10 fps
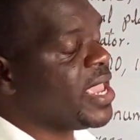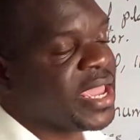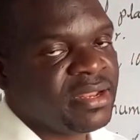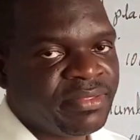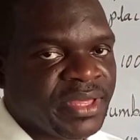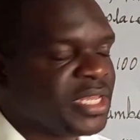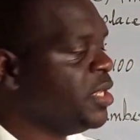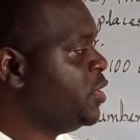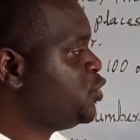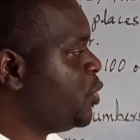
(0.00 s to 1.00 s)
anything
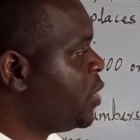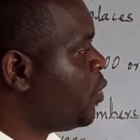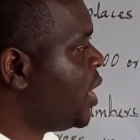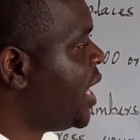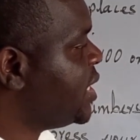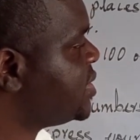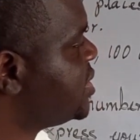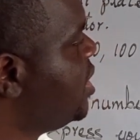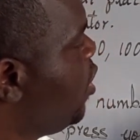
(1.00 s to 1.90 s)
to equalize.